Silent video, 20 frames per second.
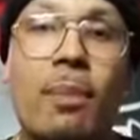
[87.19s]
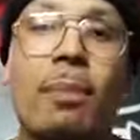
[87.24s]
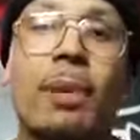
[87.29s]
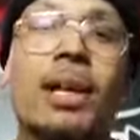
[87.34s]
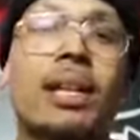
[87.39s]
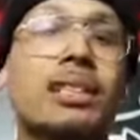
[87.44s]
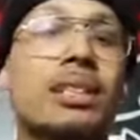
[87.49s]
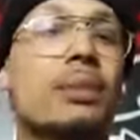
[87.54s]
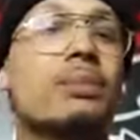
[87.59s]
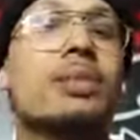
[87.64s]

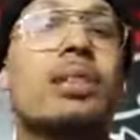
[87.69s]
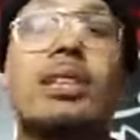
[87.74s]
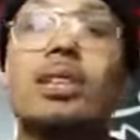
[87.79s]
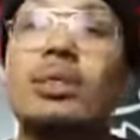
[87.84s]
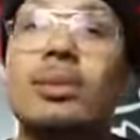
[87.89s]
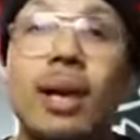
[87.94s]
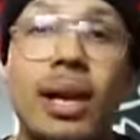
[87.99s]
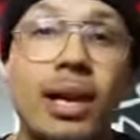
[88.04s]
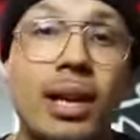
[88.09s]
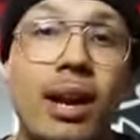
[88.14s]
because I'm telling
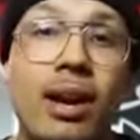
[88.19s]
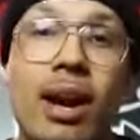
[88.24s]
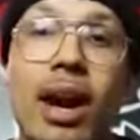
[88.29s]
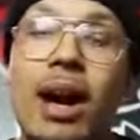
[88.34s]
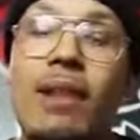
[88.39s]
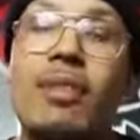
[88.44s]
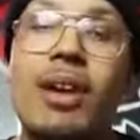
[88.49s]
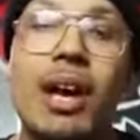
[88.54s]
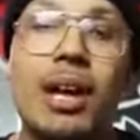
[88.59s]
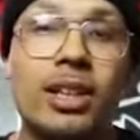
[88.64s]
you right now,
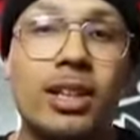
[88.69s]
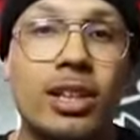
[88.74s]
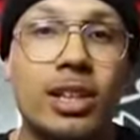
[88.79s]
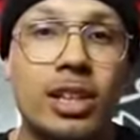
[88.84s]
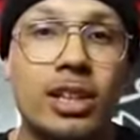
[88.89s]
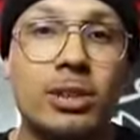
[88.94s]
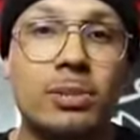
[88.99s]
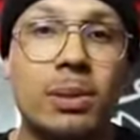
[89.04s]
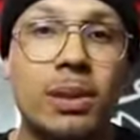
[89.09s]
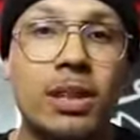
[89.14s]
I've had good
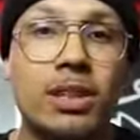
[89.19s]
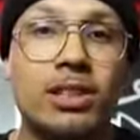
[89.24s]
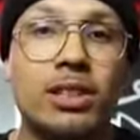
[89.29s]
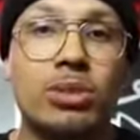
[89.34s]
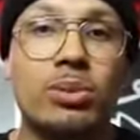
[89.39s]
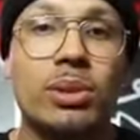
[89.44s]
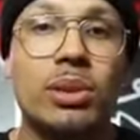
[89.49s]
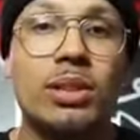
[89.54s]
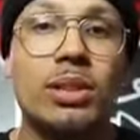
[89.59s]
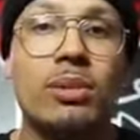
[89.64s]
experiences
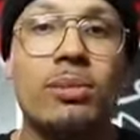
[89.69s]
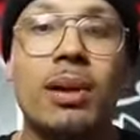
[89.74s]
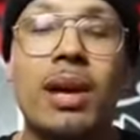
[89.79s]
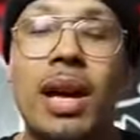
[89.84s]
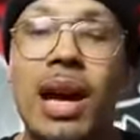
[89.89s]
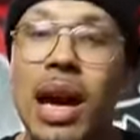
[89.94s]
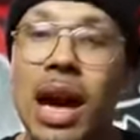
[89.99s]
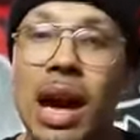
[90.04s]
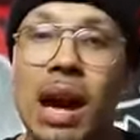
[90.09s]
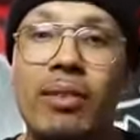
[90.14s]
with them.
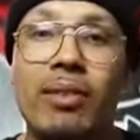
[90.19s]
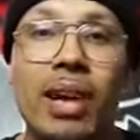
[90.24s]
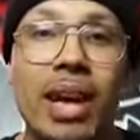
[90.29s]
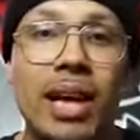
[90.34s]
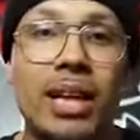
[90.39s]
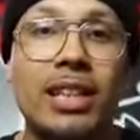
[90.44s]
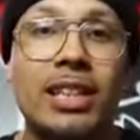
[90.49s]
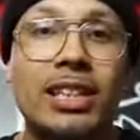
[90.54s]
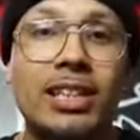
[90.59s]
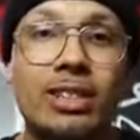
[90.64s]
I haven't
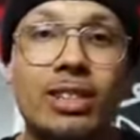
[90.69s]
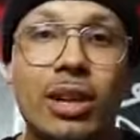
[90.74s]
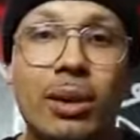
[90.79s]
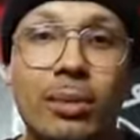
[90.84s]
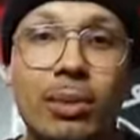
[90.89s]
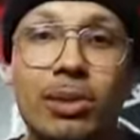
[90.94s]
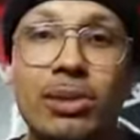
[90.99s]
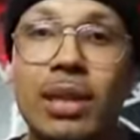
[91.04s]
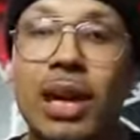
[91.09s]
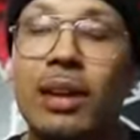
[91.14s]
had any
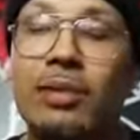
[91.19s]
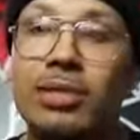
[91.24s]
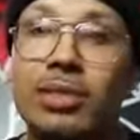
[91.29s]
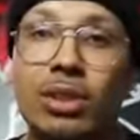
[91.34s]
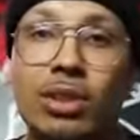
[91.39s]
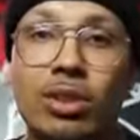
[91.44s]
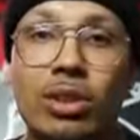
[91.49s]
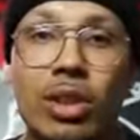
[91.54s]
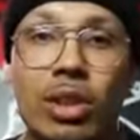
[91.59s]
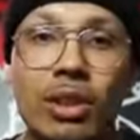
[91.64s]
troubles. I've
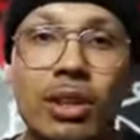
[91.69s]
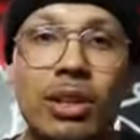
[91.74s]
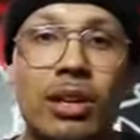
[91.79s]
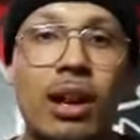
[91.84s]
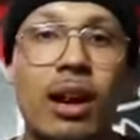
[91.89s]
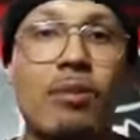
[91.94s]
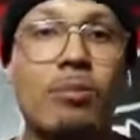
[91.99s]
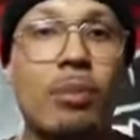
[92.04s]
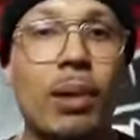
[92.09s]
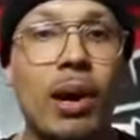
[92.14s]
sold on there.
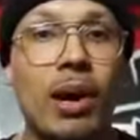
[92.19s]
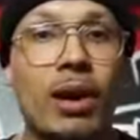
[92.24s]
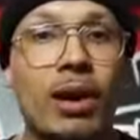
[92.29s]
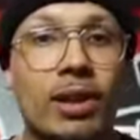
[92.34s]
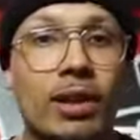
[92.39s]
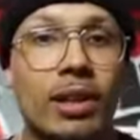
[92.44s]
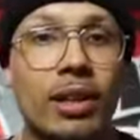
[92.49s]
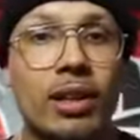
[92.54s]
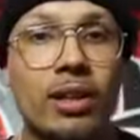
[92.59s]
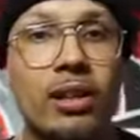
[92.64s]
I've bought
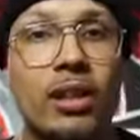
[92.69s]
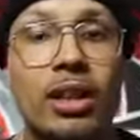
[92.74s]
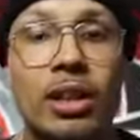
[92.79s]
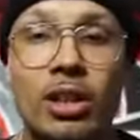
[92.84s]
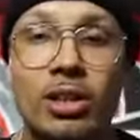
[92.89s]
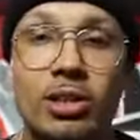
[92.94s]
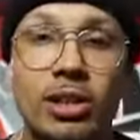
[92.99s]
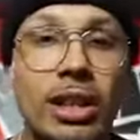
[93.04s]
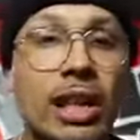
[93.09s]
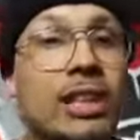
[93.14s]
on there.
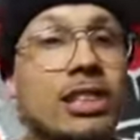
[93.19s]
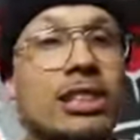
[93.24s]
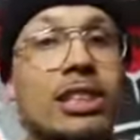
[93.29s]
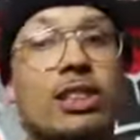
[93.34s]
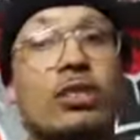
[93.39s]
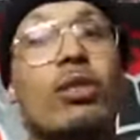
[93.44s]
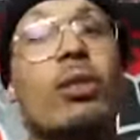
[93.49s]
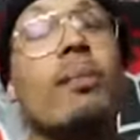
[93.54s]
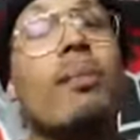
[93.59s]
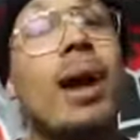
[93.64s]
So that's
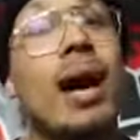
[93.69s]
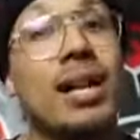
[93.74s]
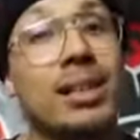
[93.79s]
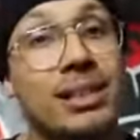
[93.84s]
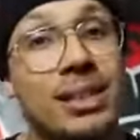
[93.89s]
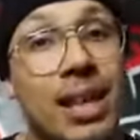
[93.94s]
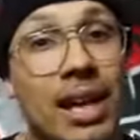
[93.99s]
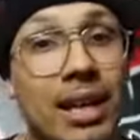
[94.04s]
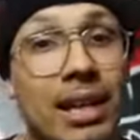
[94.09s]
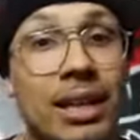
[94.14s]
just from my
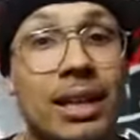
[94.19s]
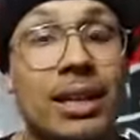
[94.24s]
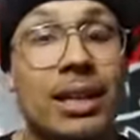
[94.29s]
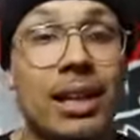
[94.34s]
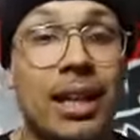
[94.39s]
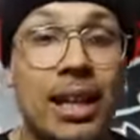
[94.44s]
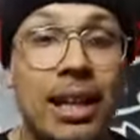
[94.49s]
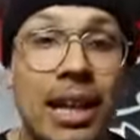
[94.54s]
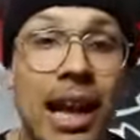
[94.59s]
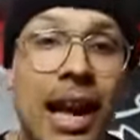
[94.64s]
side.
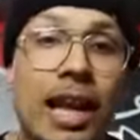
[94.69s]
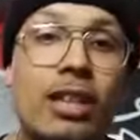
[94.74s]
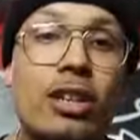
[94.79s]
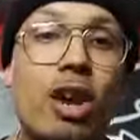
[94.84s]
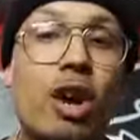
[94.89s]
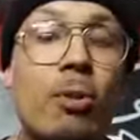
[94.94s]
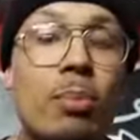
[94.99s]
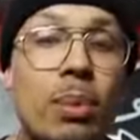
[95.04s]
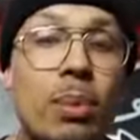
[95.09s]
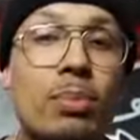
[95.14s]
Again, I
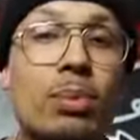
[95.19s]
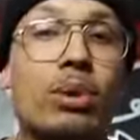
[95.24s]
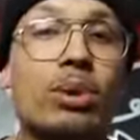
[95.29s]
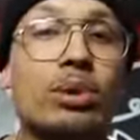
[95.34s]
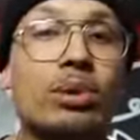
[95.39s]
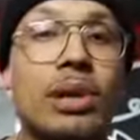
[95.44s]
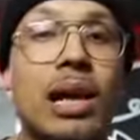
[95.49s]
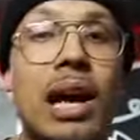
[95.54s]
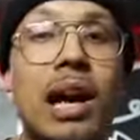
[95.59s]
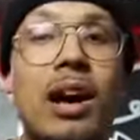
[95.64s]
know people
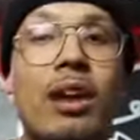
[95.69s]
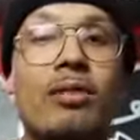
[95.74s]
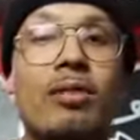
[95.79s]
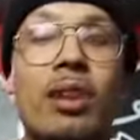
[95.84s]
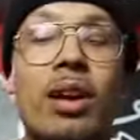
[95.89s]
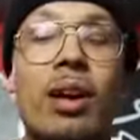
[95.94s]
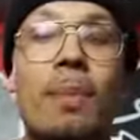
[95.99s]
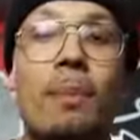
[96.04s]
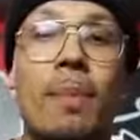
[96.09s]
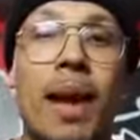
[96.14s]
do have
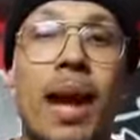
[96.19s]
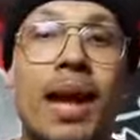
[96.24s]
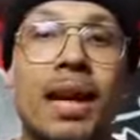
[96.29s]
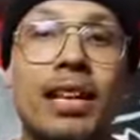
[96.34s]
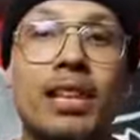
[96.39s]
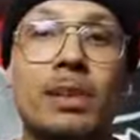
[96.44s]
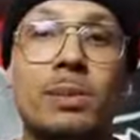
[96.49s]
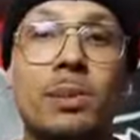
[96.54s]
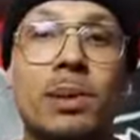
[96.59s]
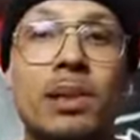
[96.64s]
bad
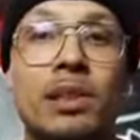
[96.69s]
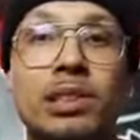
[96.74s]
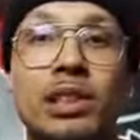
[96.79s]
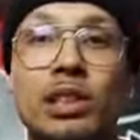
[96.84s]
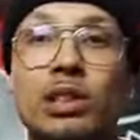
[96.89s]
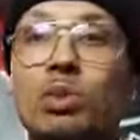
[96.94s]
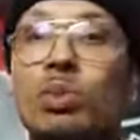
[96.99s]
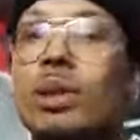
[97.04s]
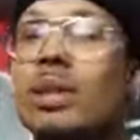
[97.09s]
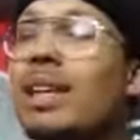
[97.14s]

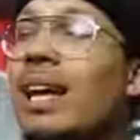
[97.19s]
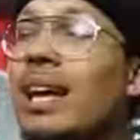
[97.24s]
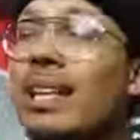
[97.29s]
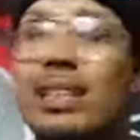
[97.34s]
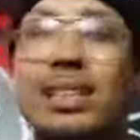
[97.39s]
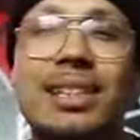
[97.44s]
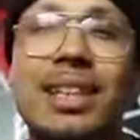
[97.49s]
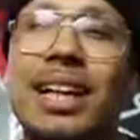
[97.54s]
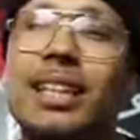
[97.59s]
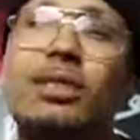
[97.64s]
experiences with
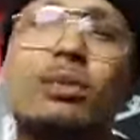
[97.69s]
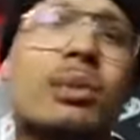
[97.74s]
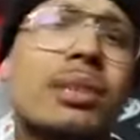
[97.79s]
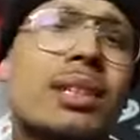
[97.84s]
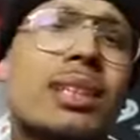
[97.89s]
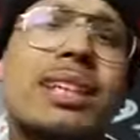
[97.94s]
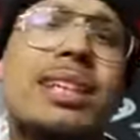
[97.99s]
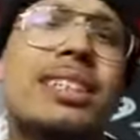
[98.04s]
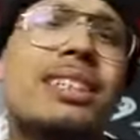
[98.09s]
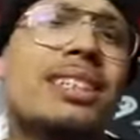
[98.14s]
that, and that's
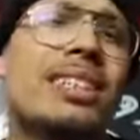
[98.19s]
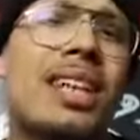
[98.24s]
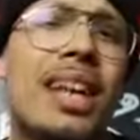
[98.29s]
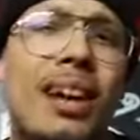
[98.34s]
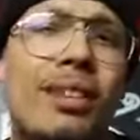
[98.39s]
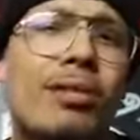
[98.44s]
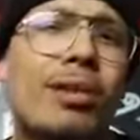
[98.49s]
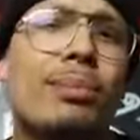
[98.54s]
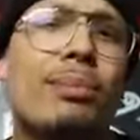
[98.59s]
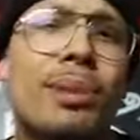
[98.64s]
with each and
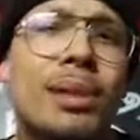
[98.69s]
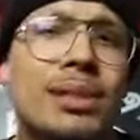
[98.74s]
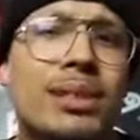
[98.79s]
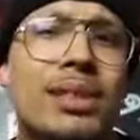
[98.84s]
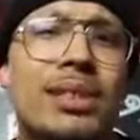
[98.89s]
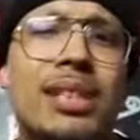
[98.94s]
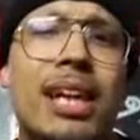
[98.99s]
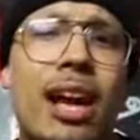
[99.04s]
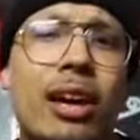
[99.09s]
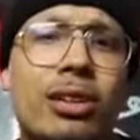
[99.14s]
every
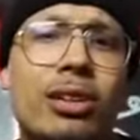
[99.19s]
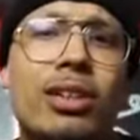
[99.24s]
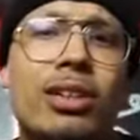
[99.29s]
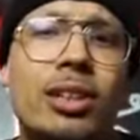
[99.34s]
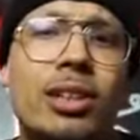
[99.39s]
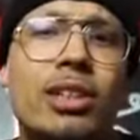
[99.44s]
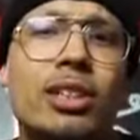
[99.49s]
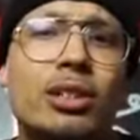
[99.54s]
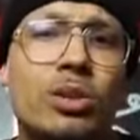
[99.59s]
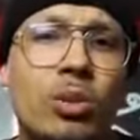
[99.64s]
business out there
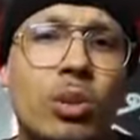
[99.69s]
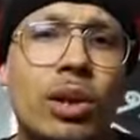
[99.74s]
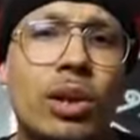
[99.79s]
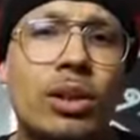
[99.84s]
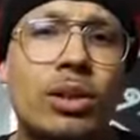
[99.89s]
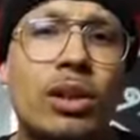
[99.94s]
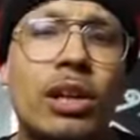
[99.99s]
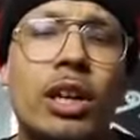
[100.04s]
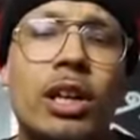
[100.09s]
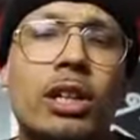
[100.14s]
in this
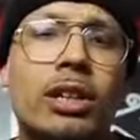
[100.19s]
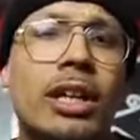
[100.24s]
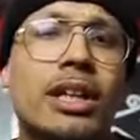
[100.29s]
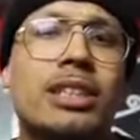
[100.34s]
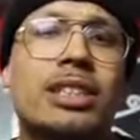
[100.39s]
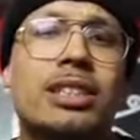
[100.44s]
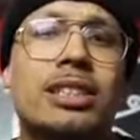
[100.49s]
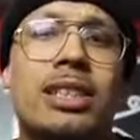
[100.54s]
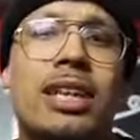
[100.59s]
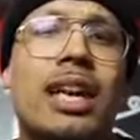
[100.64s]
world. They
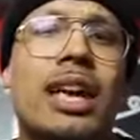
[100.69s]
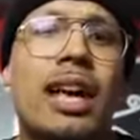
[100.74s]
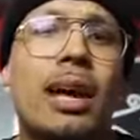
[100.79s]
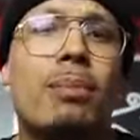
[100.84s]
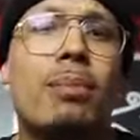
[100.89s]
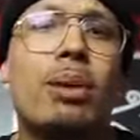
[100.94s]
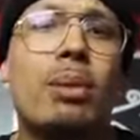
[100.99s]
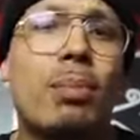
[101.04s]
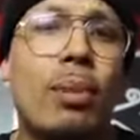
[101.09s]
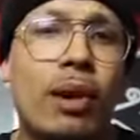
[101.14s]
just
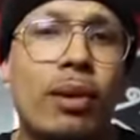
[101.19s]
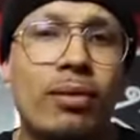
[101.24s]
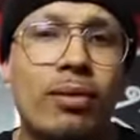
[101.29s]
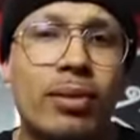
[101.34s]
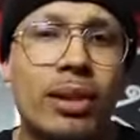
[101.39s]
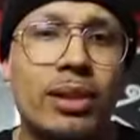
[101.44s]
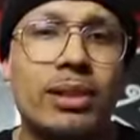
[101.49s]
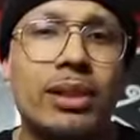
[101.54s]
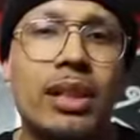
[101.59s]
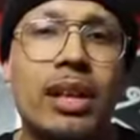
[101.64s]
can't be
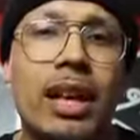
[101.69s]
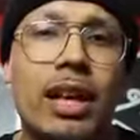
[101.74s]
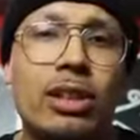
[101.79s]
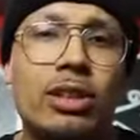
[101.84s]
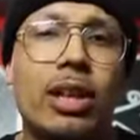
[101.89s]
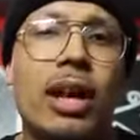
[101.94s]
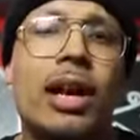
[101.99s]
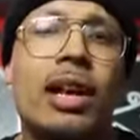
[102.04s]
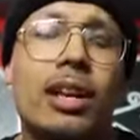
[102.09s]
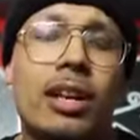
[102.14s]
perfect, and
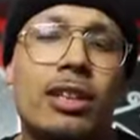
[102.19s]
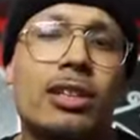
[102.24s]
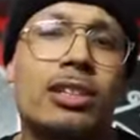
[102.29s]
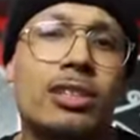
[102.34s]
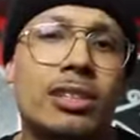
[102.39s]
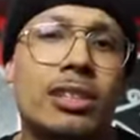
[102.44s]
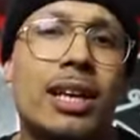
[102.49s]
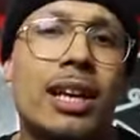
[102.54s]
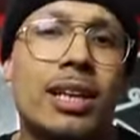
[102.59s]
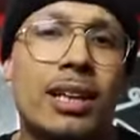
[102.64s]
you got to
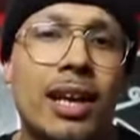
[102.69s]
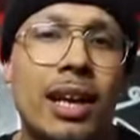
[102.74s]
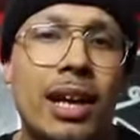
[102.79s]
understand